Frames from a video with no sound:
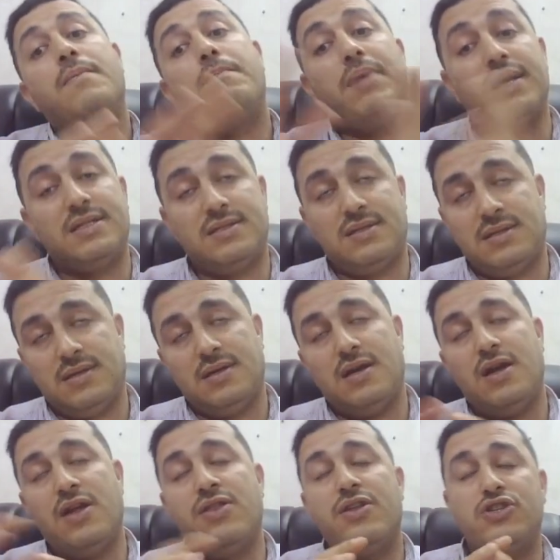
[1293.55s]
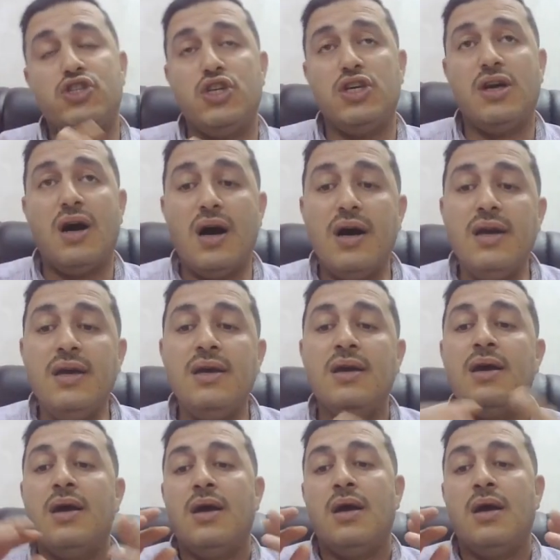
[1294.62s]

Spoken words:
But in the GI,